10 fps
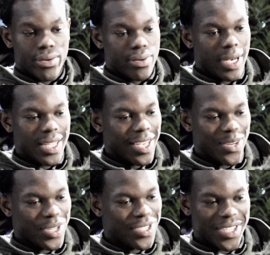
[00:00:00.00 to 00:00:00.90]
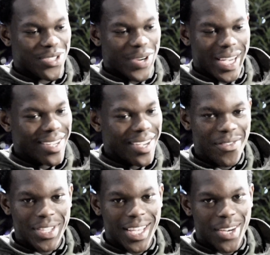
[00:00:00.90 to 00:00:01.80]
I think it was just great.
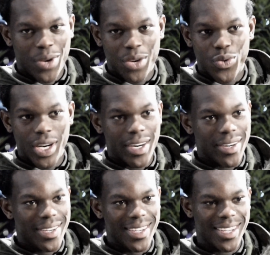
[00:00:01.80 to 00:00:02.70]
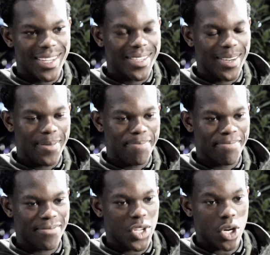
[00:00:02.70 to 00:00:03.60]
Everything went well, and
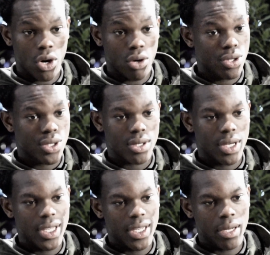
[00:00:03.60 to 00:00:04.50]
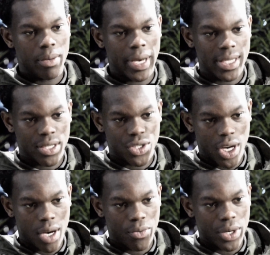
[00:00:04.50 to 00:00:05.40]
the coach, he did an amazing
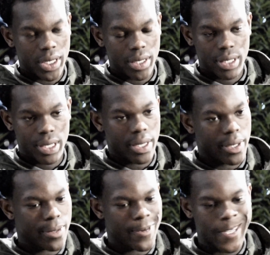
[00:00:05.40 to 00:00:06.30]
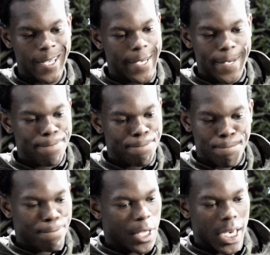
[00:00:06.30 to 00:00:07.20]
job with it. And
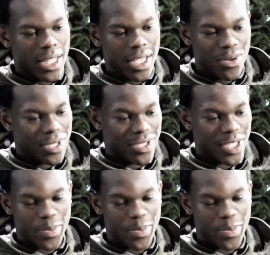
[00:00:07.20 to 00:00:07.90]
yeah, I think it was just